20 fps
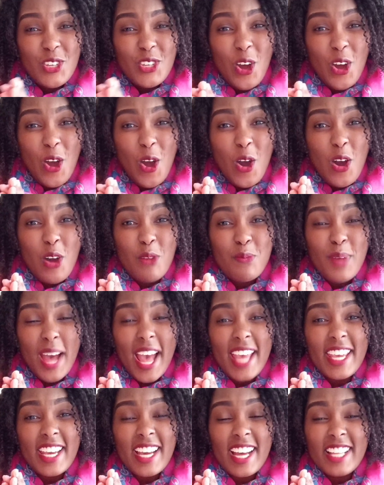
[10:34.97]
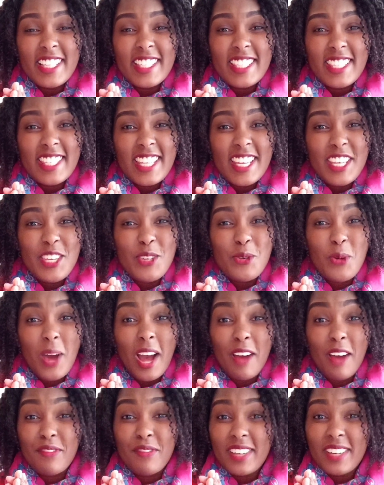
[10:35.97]
job! I can see you
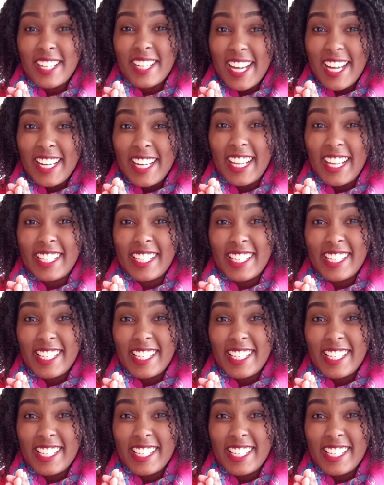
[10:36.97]
have colored